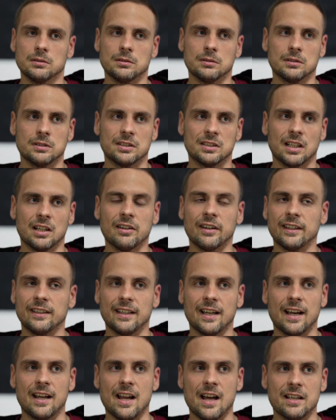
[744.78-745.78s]
And it's not like
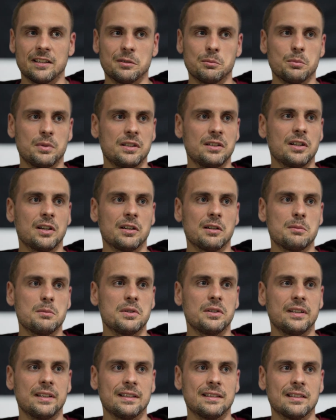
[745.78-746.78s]
that hasn't been done a
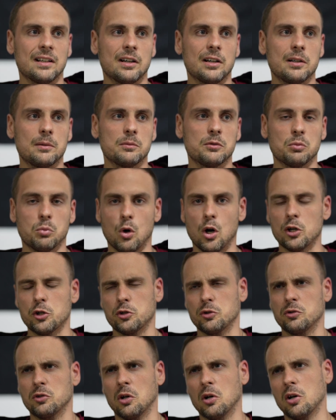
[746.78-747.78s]
million times.
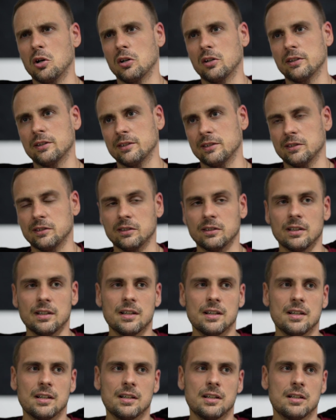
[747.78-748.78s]
Wash and talks and
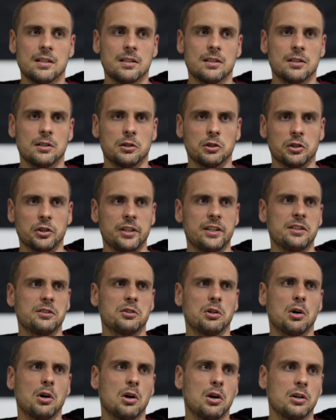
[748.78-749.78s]
clean
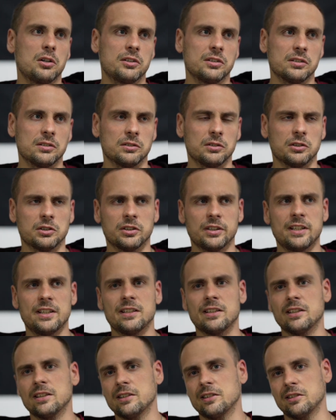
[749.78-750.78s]
talks and
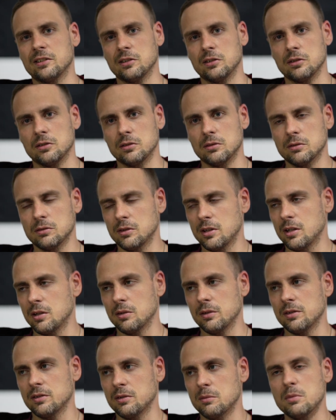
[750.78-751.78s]
clean this and, you
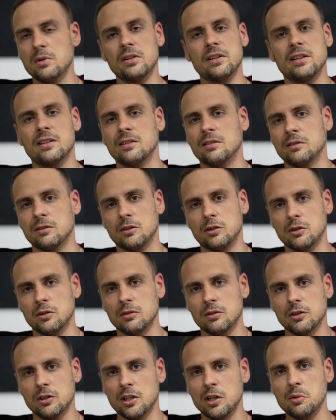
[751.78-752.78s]
know, there's a million
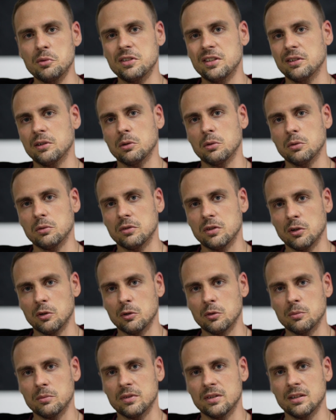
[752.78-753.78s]
cutesy little
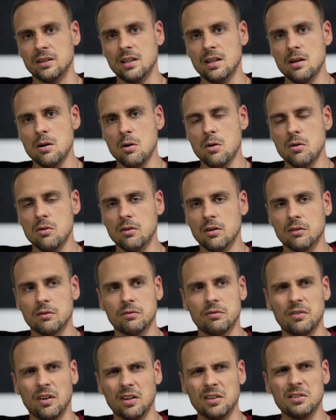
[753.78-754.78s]
terms and they all are
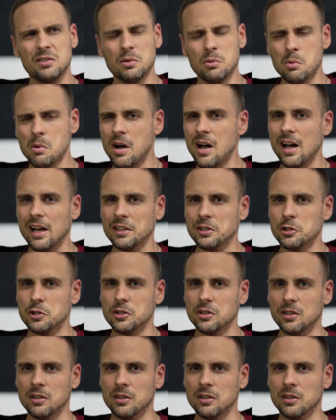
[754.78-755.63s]
fun to watch.